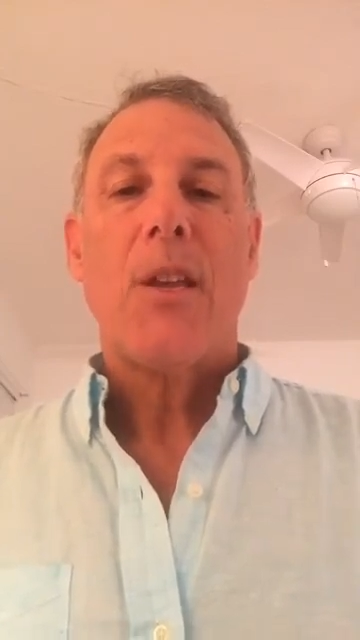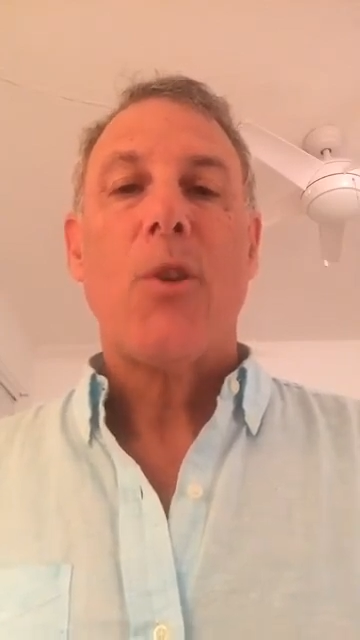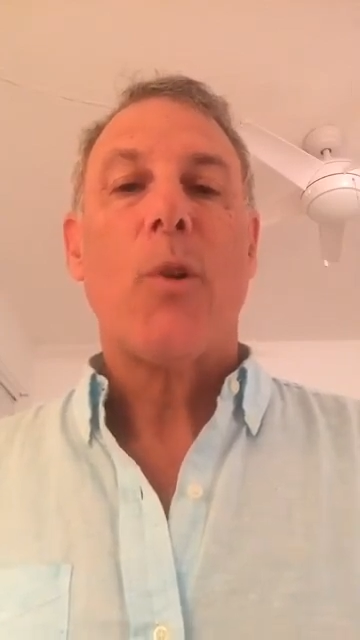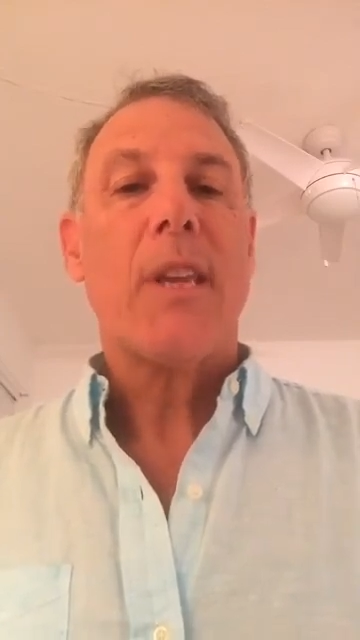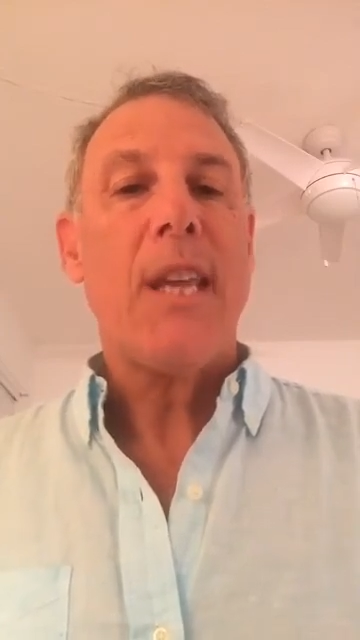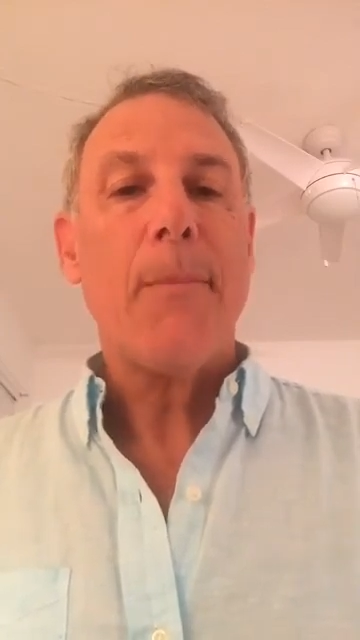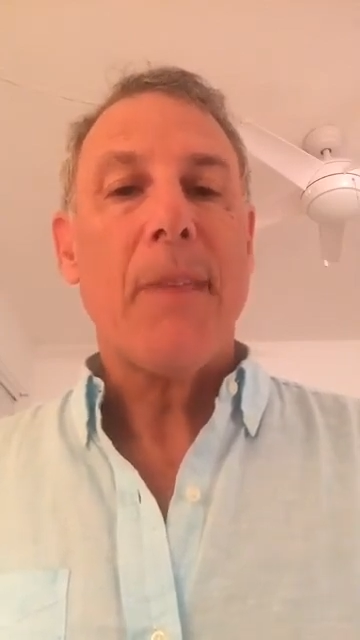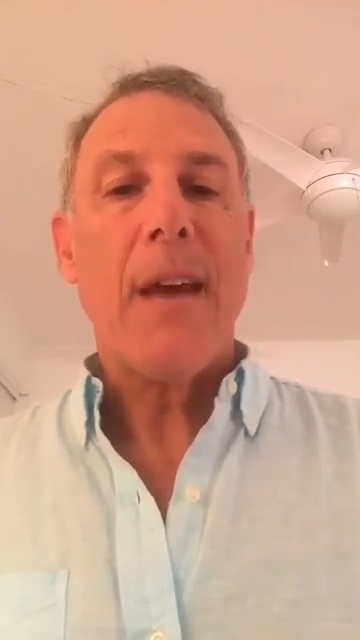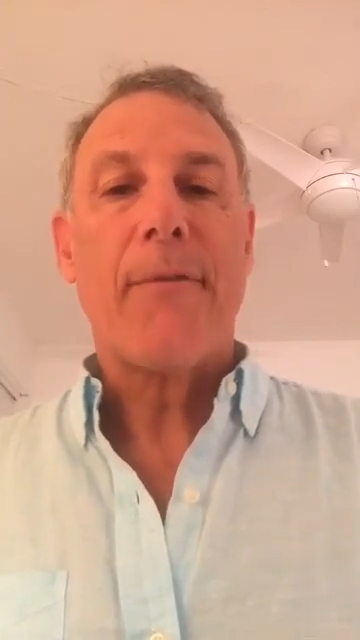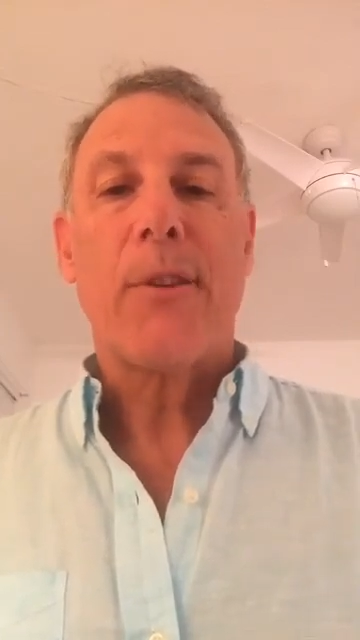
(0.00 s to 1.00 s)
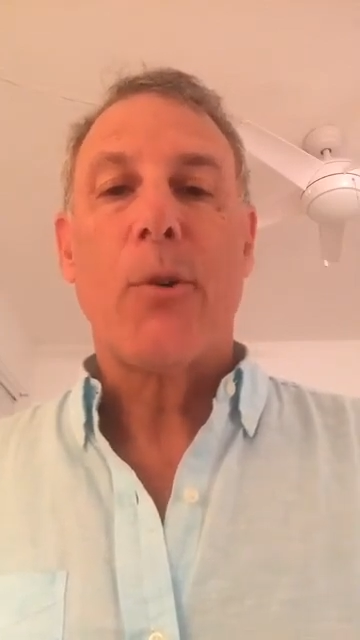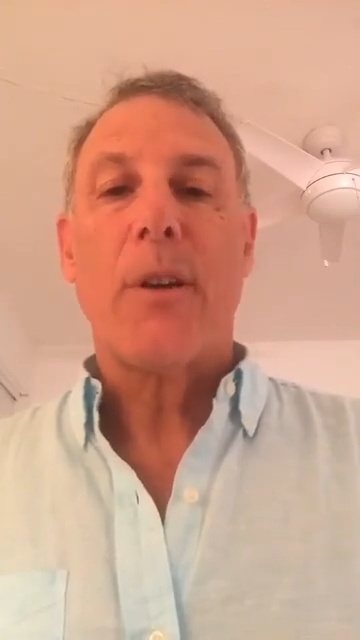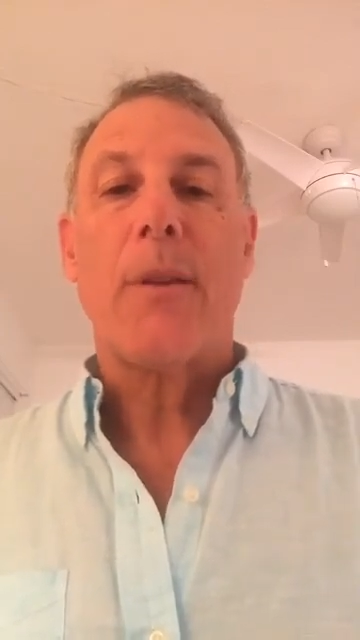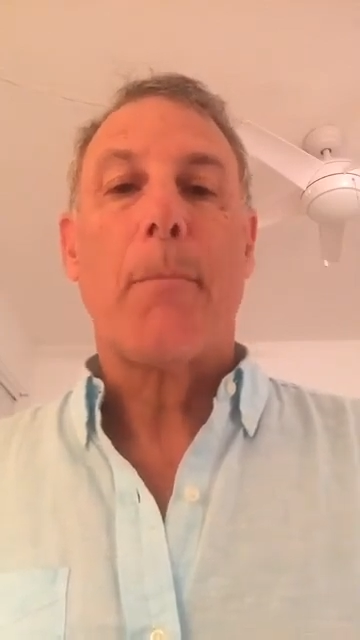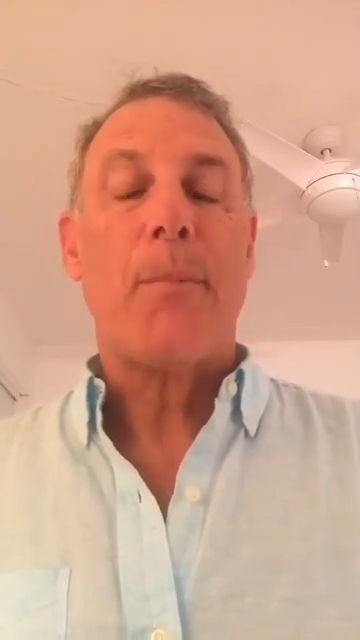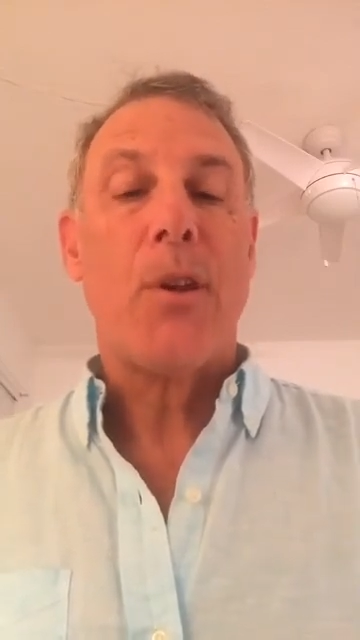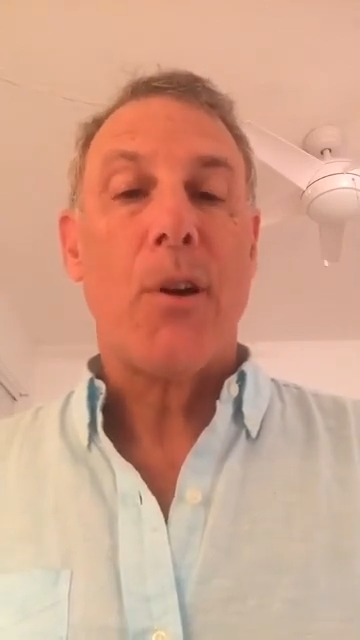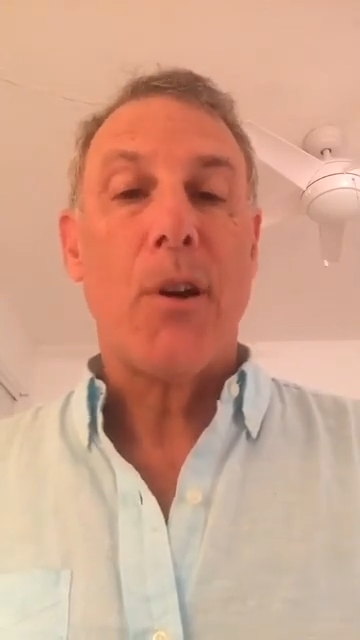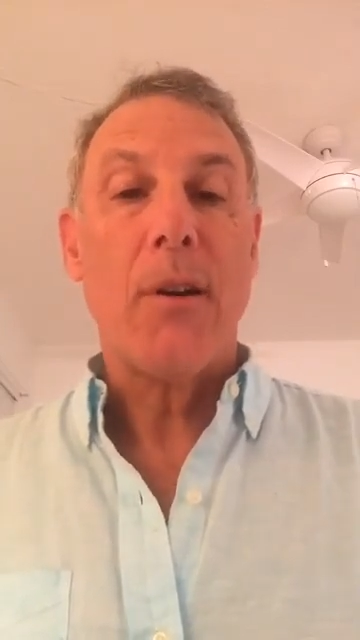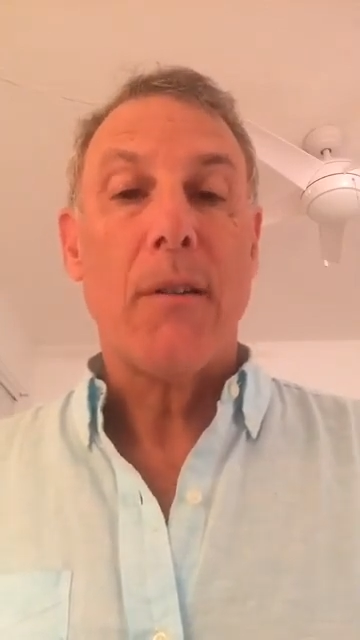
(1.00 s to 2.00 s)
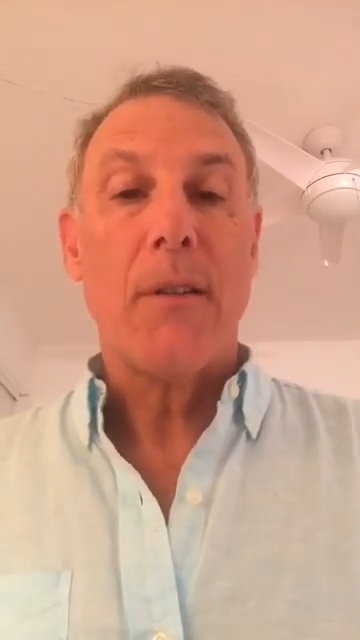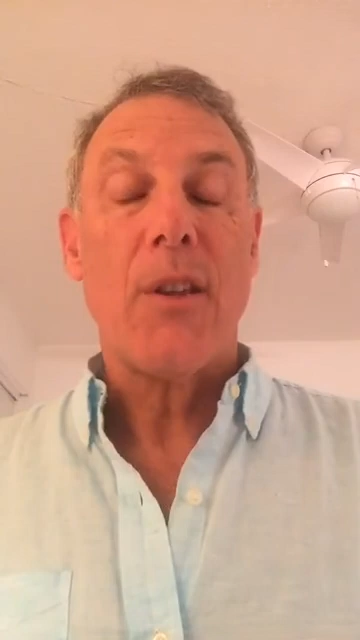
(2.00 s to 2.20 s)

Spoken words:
You will keep that fluid pure,